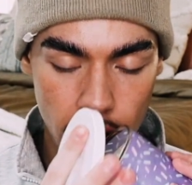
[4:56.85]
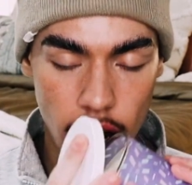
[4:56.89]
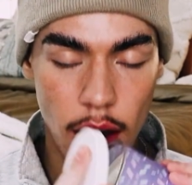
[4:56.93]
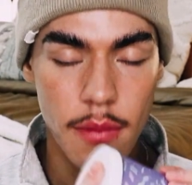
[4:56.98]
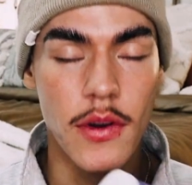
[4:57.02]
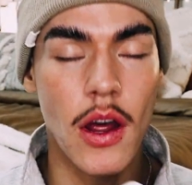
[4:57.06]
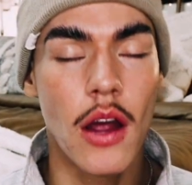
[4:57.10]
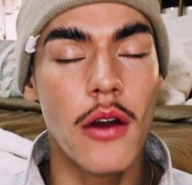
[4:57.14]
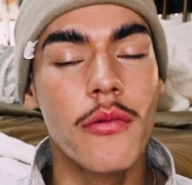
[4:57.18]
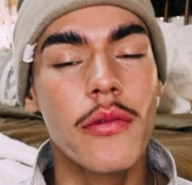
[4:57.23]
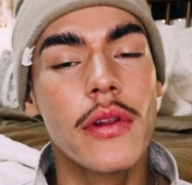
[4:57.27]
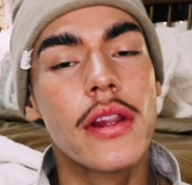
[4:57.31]

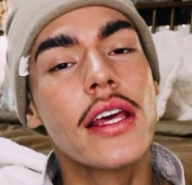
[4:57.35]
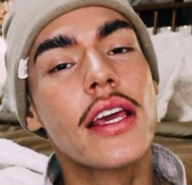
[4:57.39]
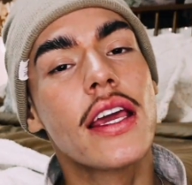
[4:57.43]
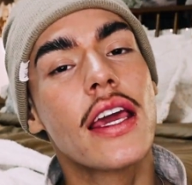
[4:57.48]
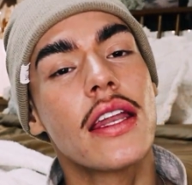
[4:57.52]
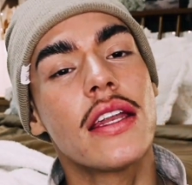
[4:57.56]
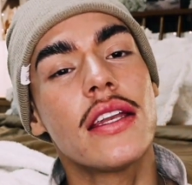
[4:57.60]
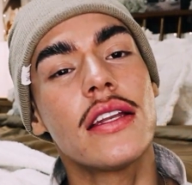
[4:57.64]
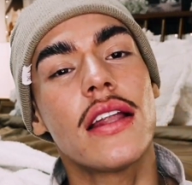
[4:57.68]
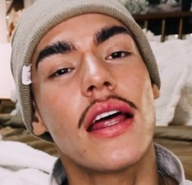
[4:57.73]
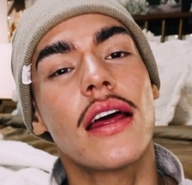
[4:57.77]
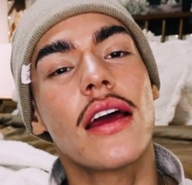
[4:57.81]
I'm not really
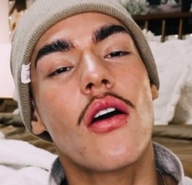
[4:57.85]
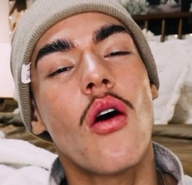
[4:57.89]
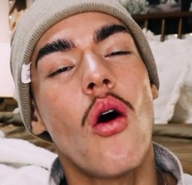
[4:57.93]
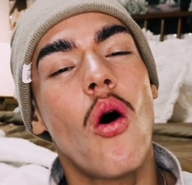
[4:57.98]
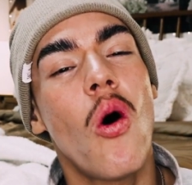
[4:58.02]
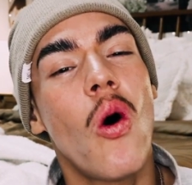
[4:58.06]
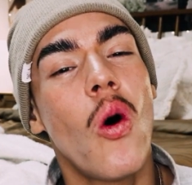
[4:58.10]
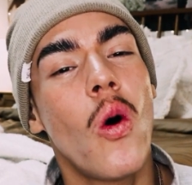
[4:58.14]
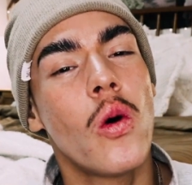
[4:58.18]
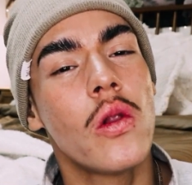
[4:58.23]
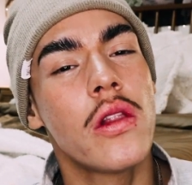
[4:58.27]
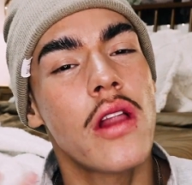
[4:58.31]
getting like a
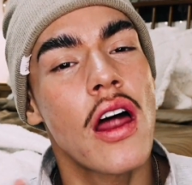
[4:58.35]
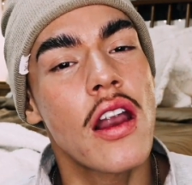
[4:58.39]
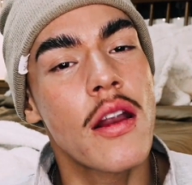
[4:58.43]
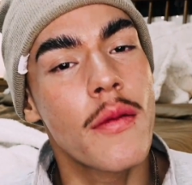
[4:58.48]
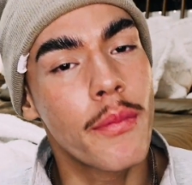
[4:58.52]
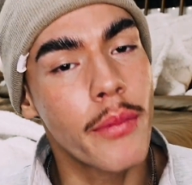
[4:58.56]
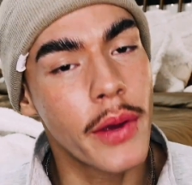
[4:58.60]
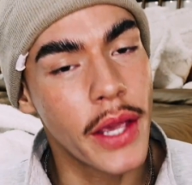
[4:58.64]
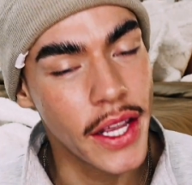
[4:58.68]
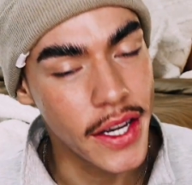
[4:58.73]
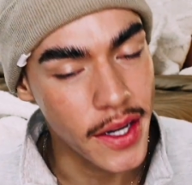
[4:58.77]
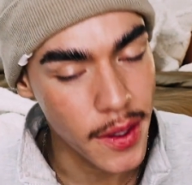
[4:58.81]
whole lot
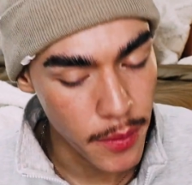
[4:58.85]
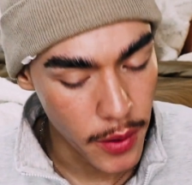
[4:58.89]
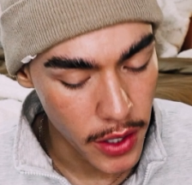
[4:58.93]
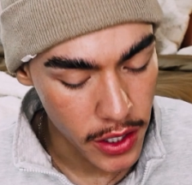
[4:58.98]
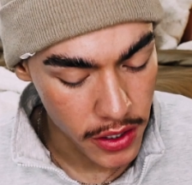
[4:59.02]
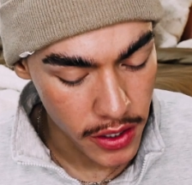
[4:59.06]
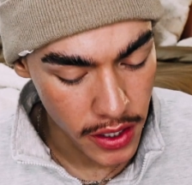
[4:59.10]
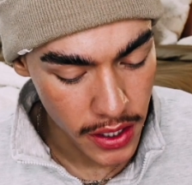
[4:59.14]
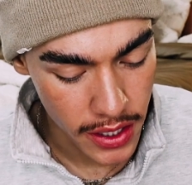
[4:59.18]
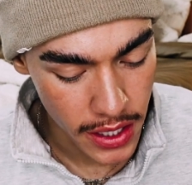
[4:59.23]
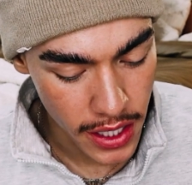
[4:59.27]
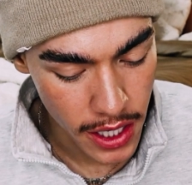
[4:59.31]
of peanut
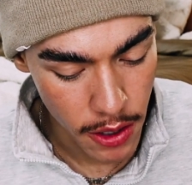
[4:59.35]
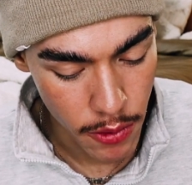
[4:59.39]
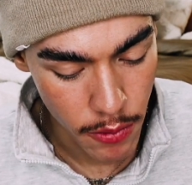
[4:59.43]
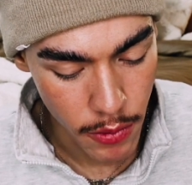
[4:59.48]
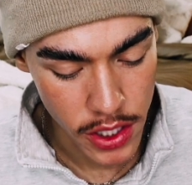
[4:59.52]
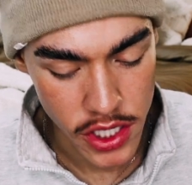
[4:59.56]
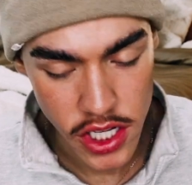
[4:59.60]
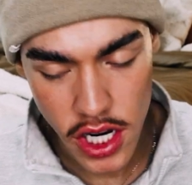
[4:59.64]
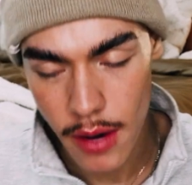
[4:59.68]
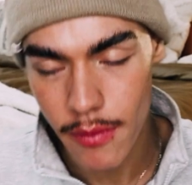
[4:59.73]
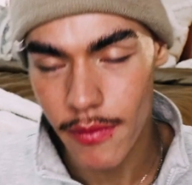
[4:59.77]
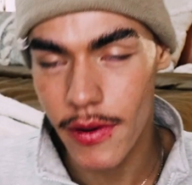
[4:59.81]
butter in it,
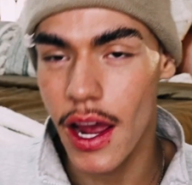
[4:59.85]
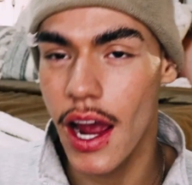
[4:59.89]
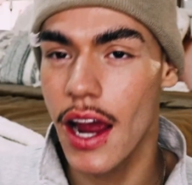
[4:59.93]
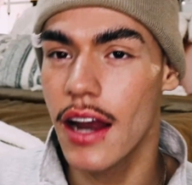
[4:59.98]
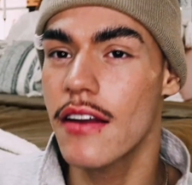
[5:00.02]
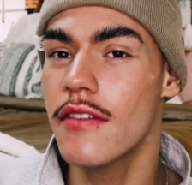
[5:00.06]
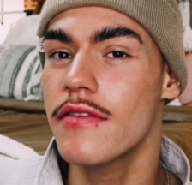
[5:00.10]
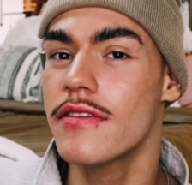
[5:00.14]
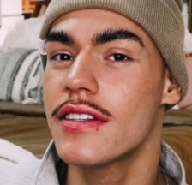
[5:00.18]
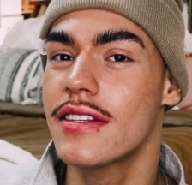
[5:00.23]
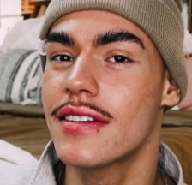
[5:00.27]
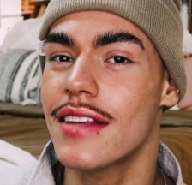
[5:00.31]
which I'm
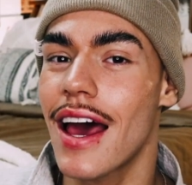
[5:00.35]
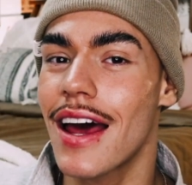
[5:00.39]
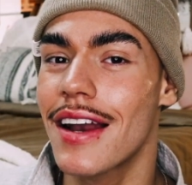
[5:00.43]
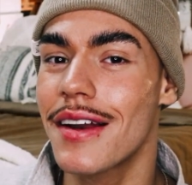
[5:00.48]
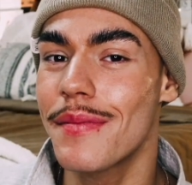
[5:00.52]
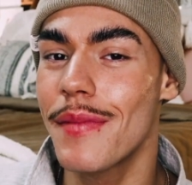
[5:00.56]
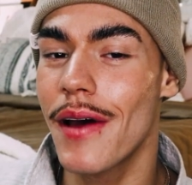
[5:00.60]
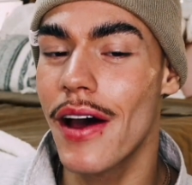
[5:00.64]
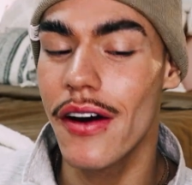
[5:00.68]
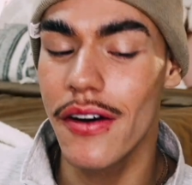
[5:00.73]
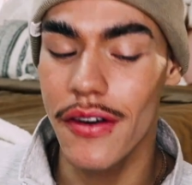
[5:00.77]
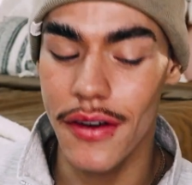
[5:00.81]
kind of sad
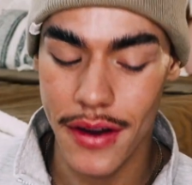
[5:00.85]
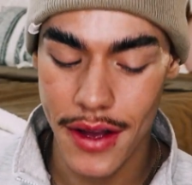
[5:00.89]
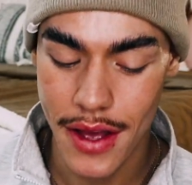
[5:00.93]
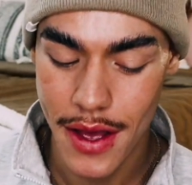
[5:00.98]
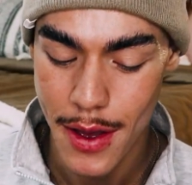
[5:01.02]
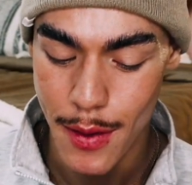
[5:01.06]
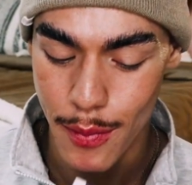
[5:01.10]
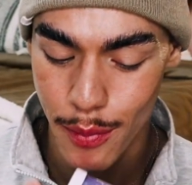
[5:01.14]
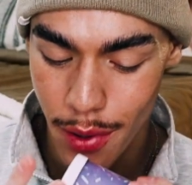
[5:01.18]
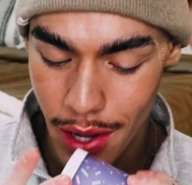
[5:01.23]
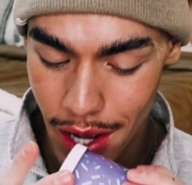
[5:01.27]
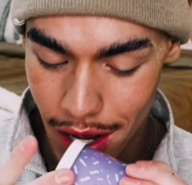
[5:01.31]
about,
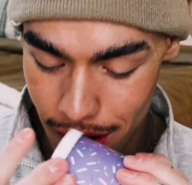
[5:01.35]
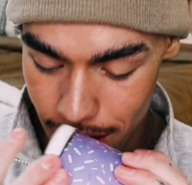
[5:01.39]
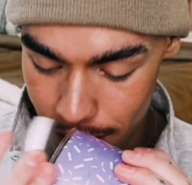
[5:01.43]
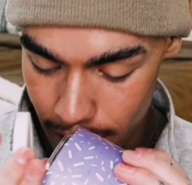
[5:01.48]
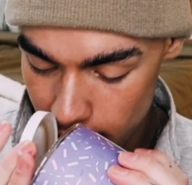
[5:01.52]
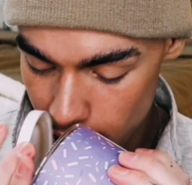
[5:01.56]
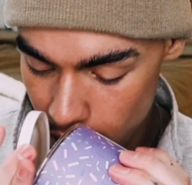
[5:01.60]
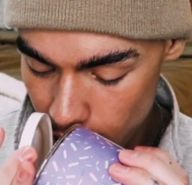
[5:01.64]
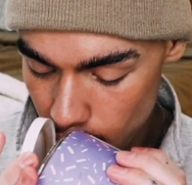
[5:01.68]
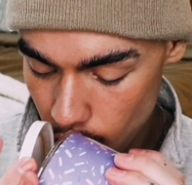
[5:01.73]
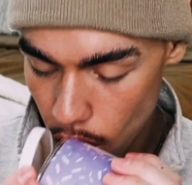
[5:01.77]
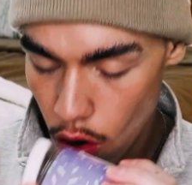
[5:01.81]

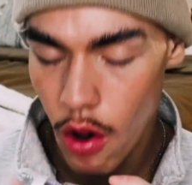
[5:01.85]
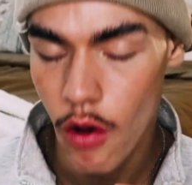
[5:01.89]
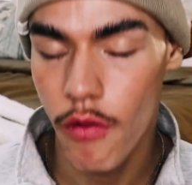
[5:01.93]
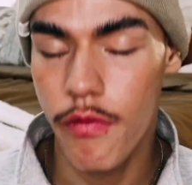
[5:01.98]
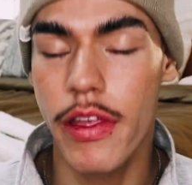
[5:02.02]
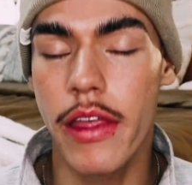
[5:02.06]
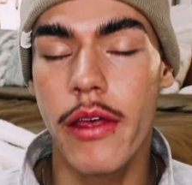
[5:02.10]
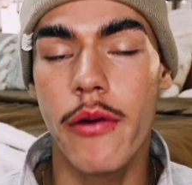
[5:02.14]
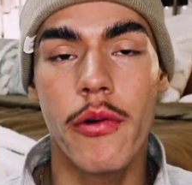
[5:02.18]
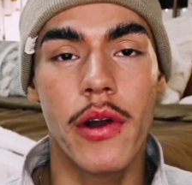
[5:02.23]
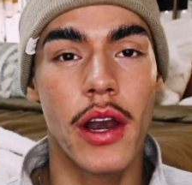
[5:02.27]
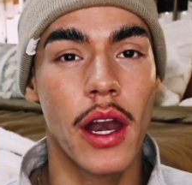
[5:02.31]
but
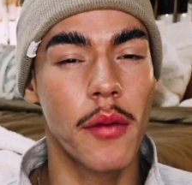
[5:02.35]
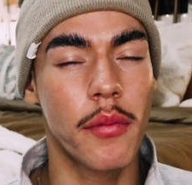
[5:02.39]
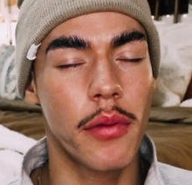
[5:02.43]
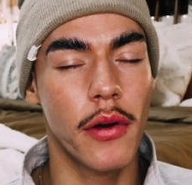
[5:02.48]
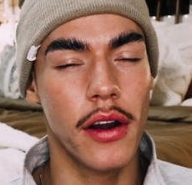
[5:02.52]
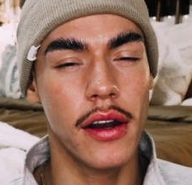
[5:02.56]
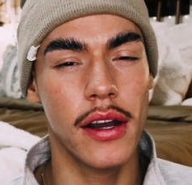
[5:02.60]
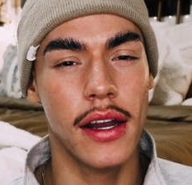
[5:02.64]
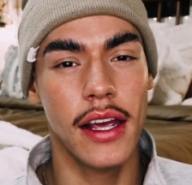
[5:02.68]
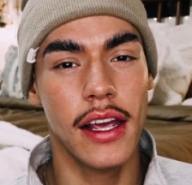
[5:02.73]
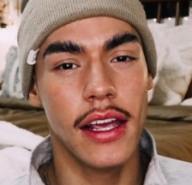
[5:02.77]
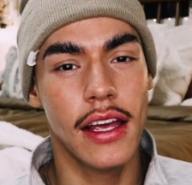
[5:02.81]
hopefully when I
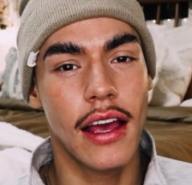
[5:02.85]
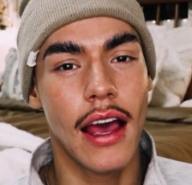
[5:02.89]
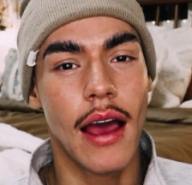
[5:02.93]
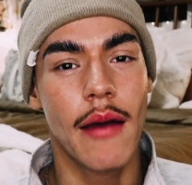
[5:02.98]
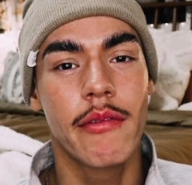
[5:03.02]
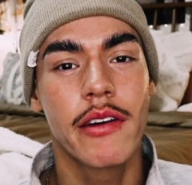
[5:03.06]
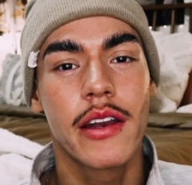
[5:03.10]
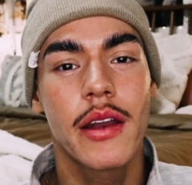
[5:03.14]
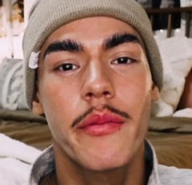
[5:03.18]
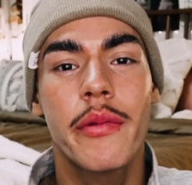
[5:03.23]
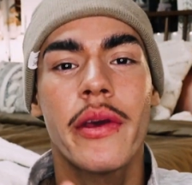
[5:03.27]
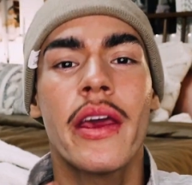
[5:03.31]
burn it,
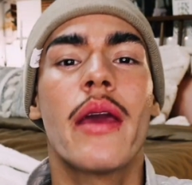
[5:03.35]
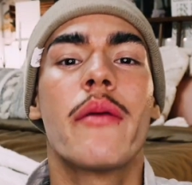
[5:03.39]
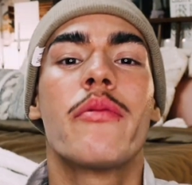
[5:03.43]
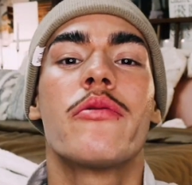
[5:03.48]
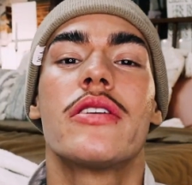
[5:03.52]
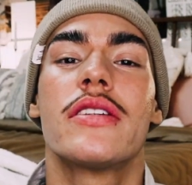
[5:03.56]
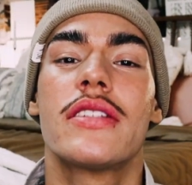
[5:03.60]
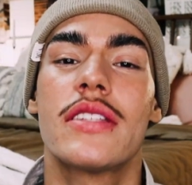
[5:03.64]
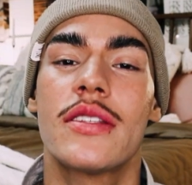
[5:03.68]
I'm gonna be able to